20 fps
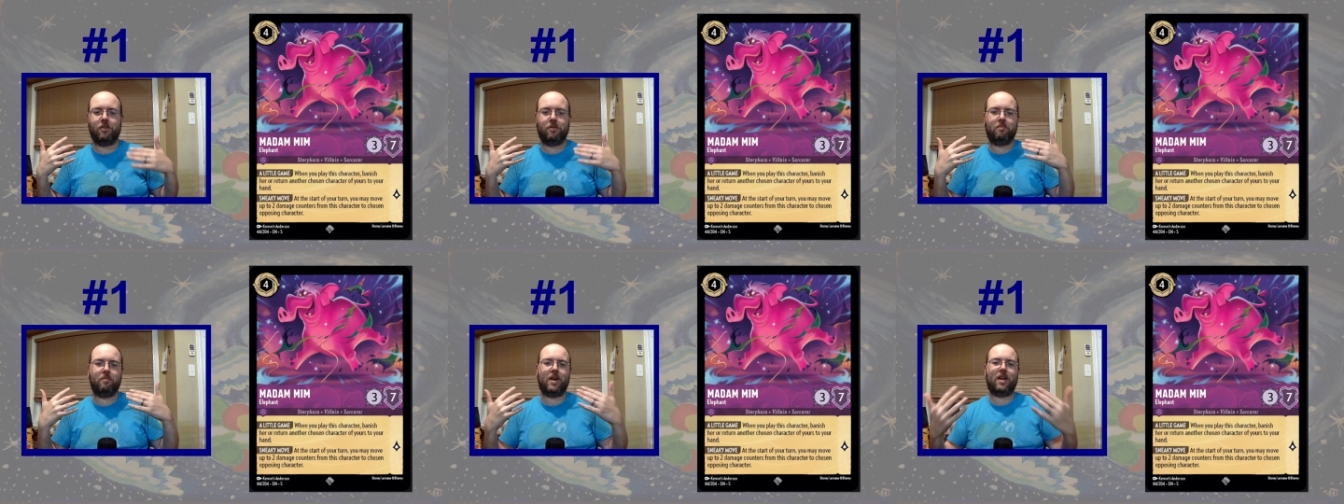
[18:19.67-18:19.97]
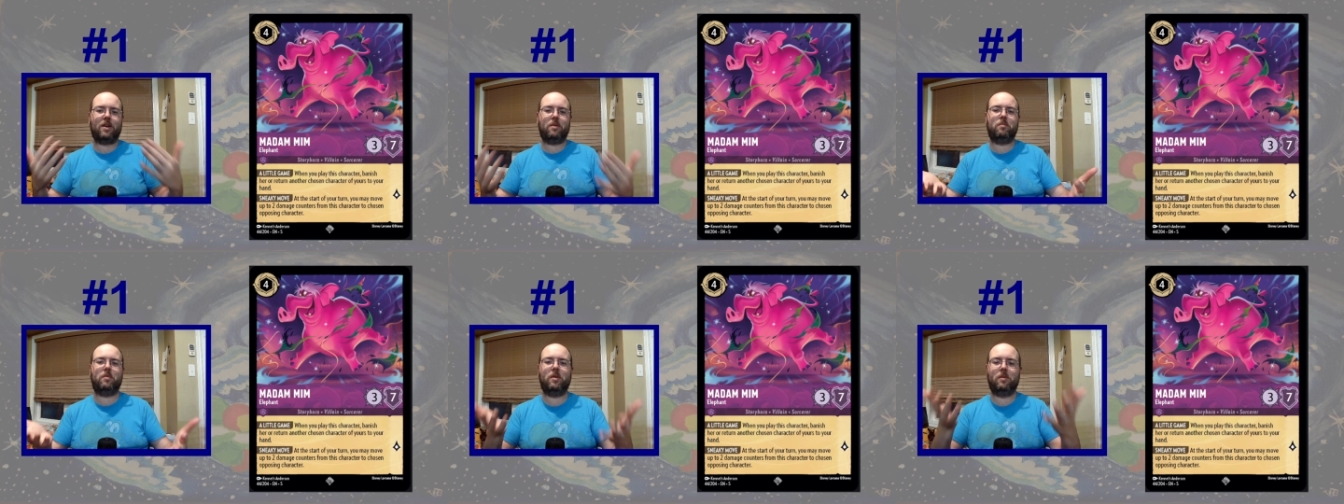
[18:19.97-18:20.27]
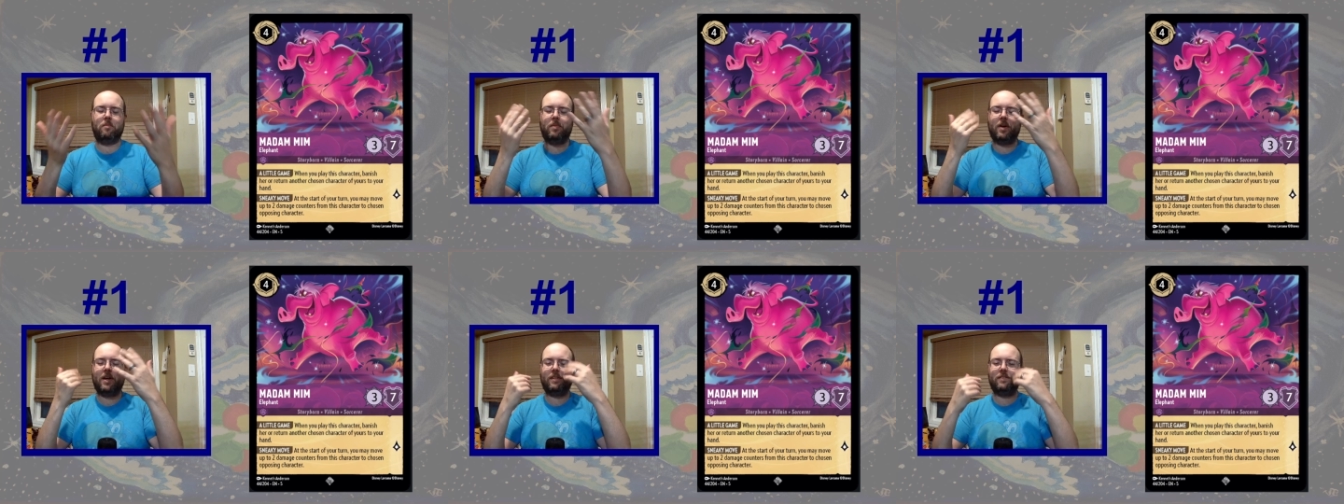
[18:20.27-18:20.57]

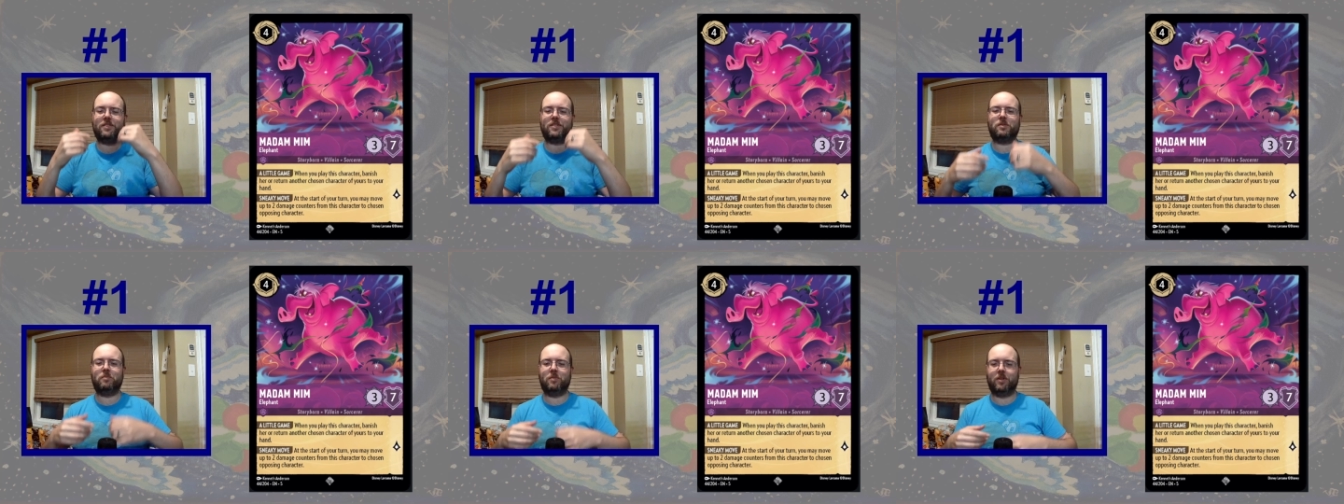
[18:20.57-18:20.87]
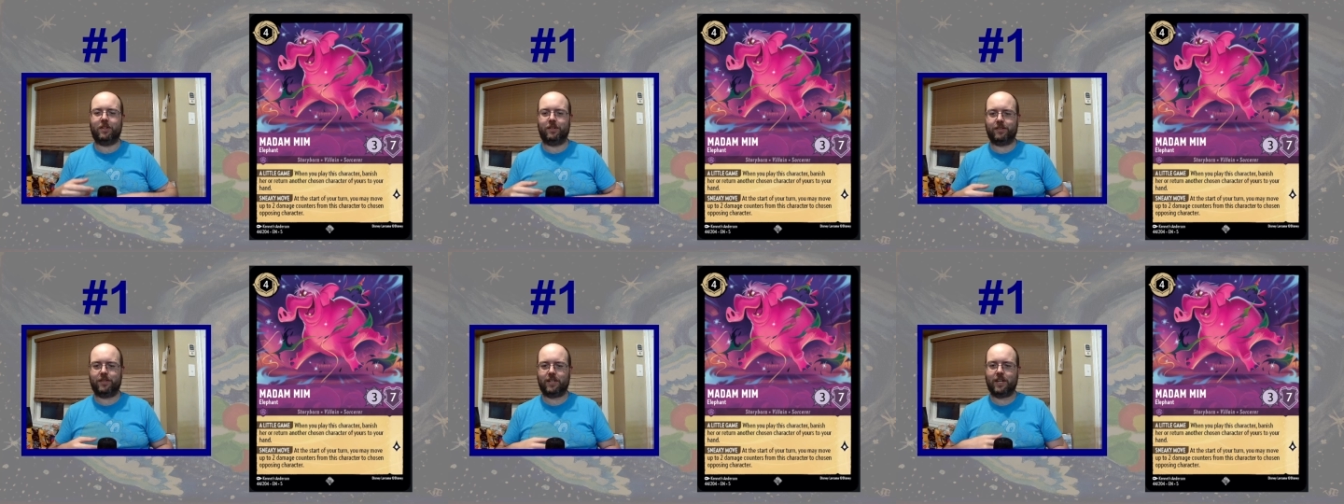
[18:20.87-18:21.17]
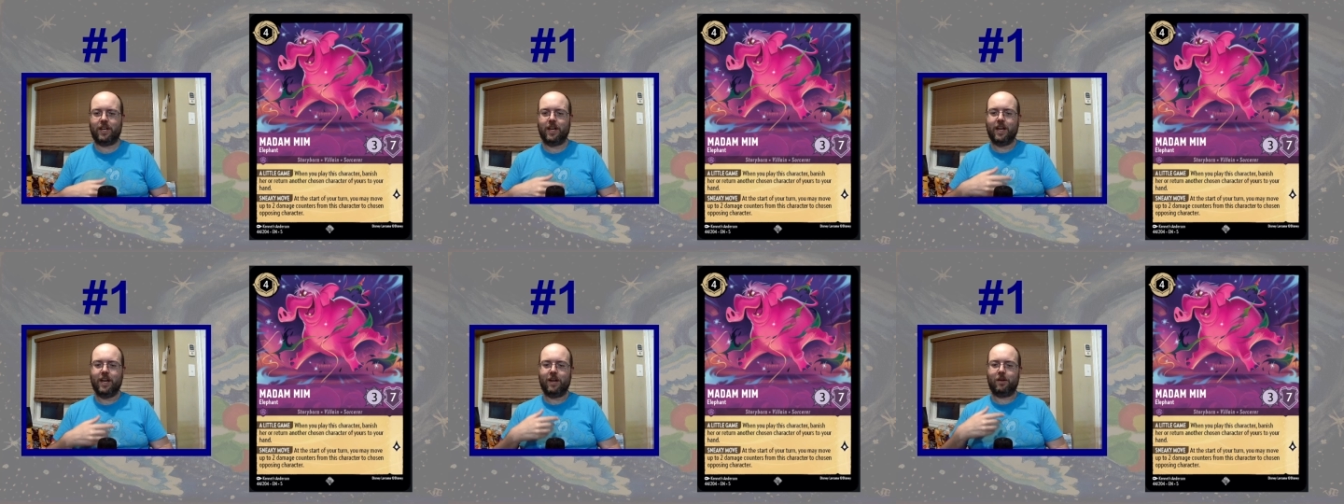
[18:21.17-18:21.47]
Madam bounce ability.
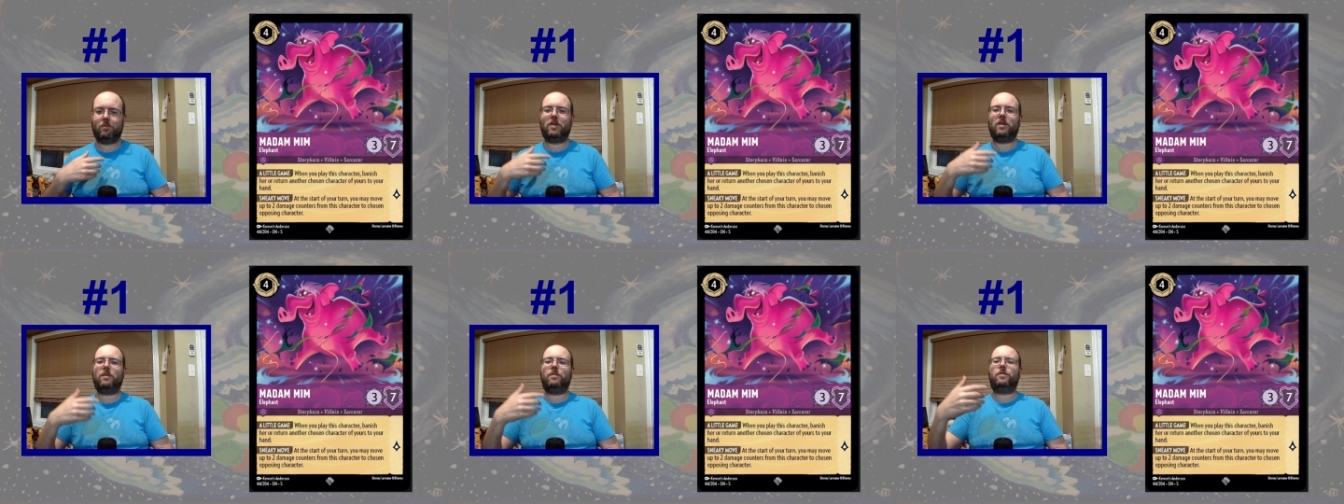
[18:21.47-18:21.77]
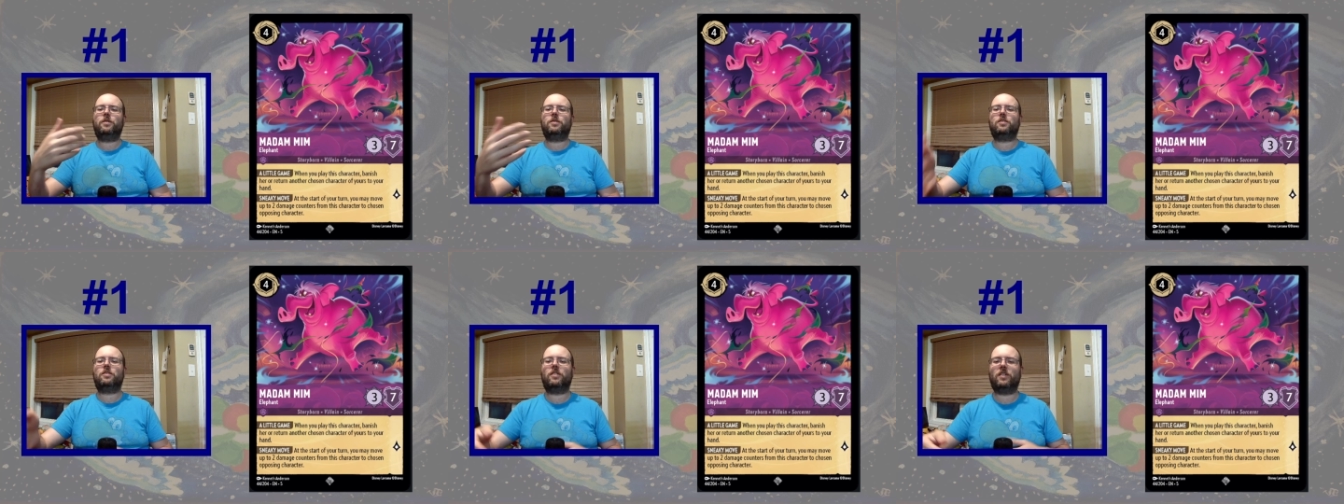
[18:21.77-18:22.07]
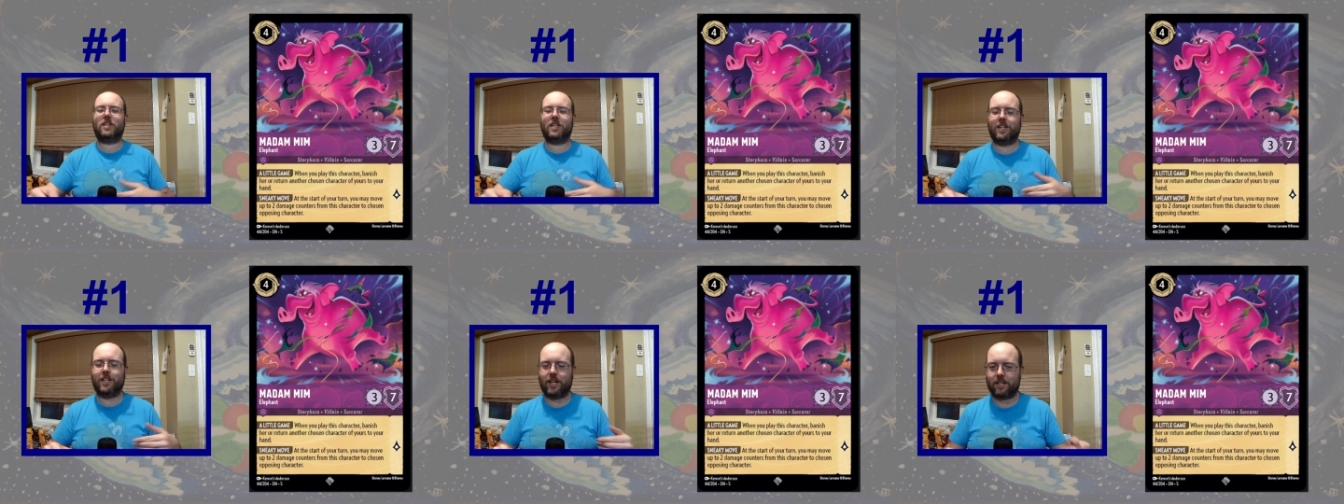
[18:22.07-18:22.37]
When I first looked
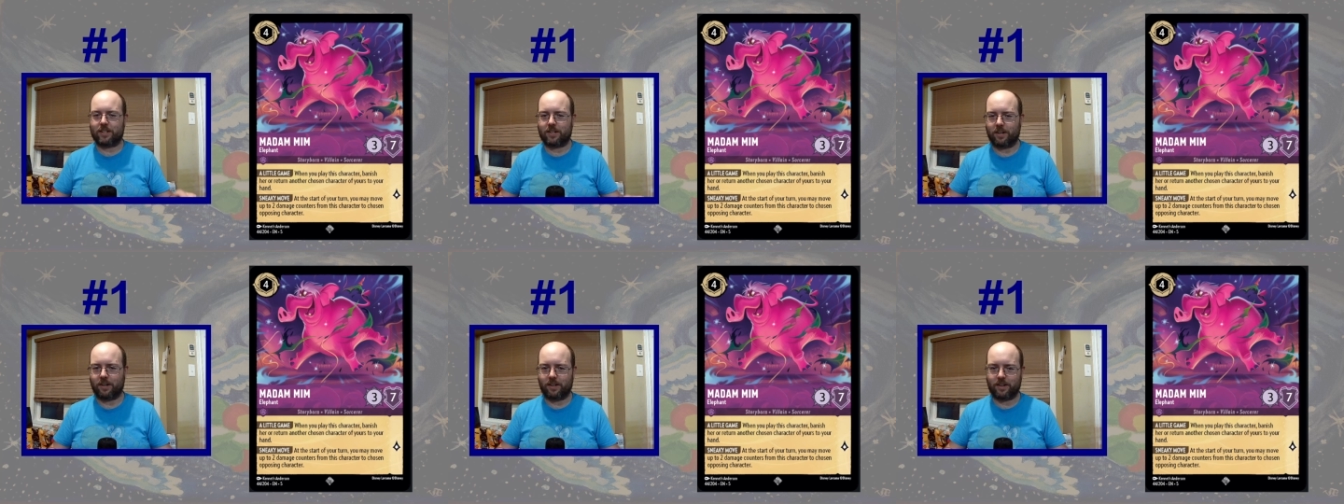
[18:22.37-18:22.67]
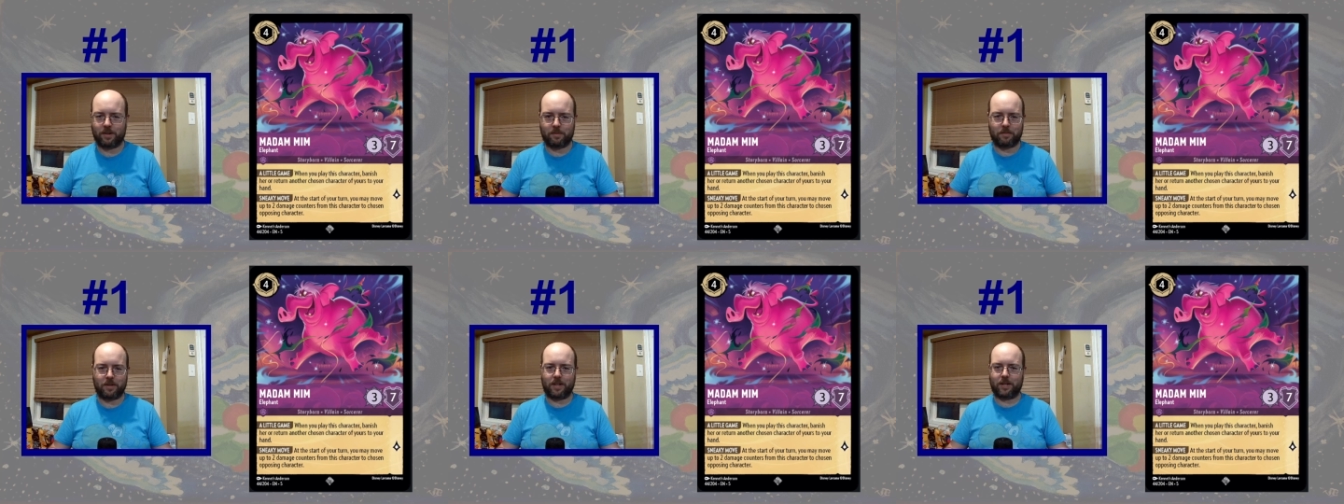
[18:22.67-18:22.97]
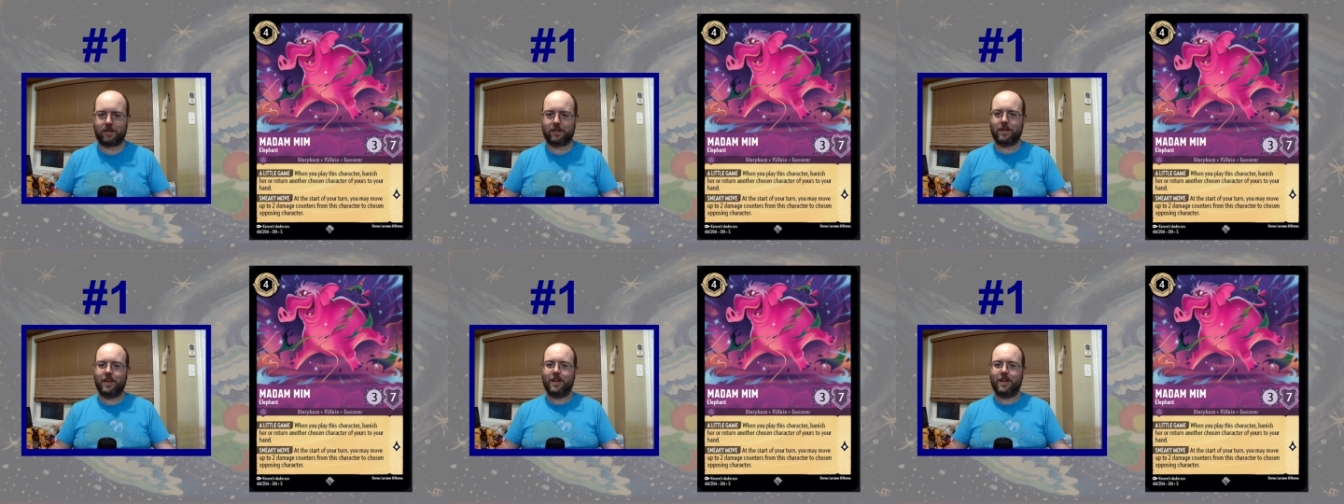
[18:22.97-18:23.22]
at that card, I'm like,